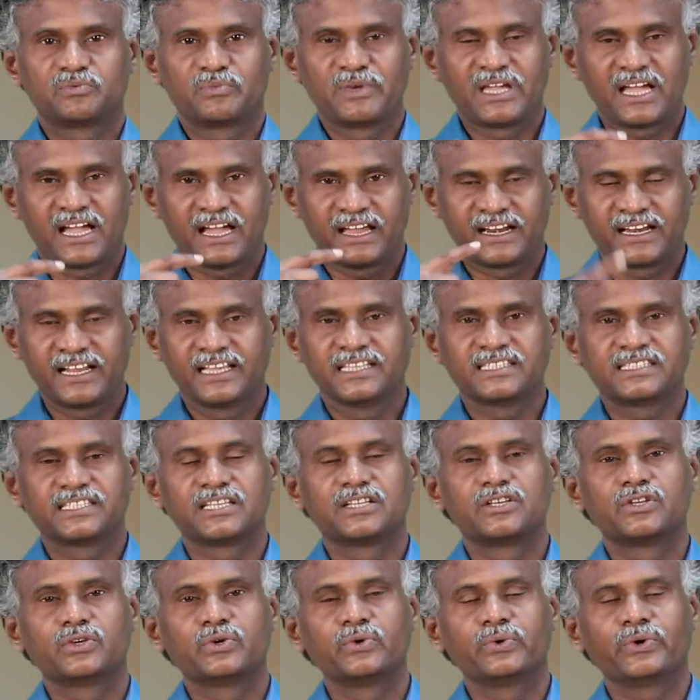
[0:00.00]
may arise
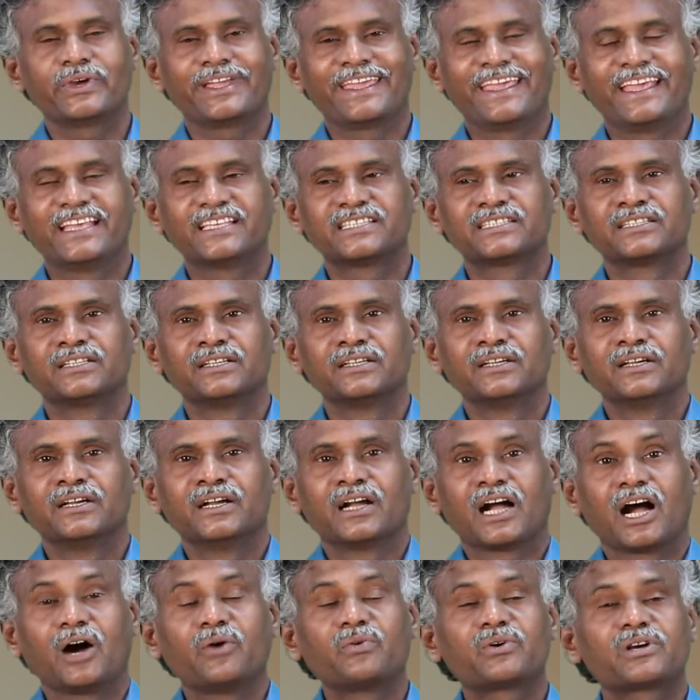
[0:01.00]
in you is,
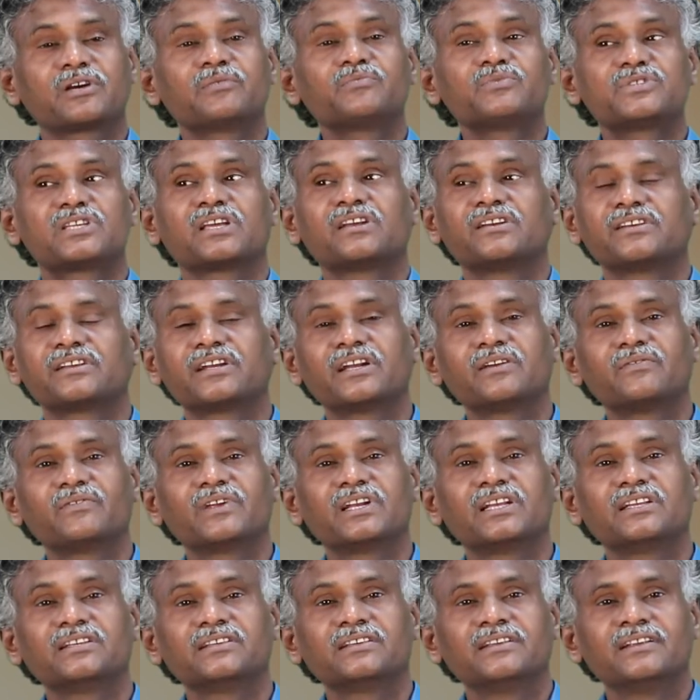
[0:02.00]
how come children
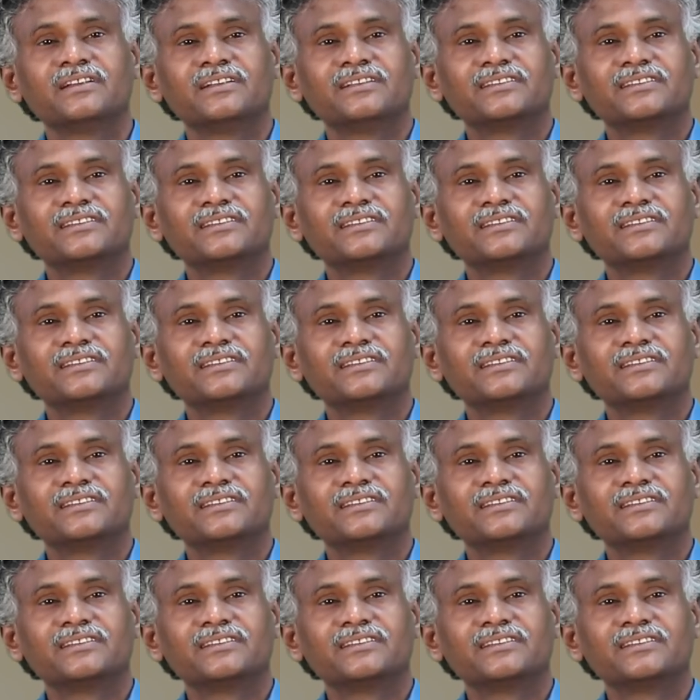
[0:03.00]
will